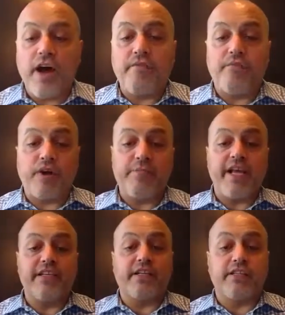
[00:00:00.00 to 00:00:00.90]
far enough
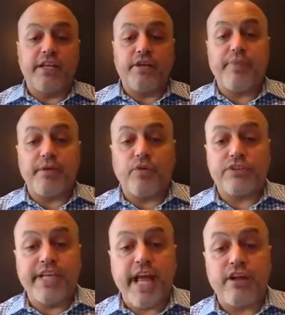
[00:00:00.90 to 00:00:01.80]
where it makes it a little
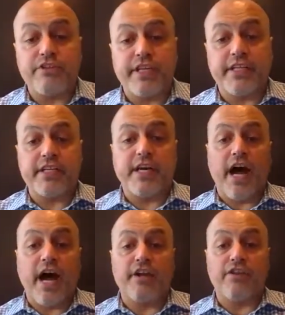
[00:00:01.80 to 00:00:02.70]
bit more
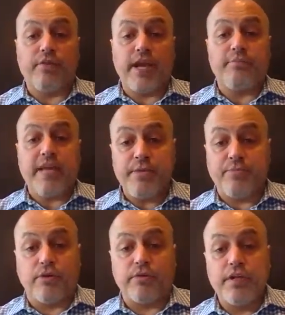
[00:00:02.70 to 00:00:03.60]
challenging to hire the right
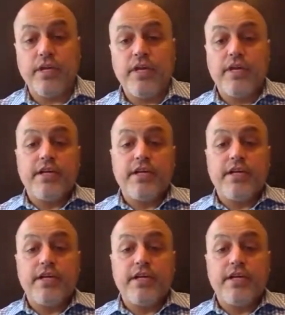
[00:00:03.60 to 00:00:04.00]
people.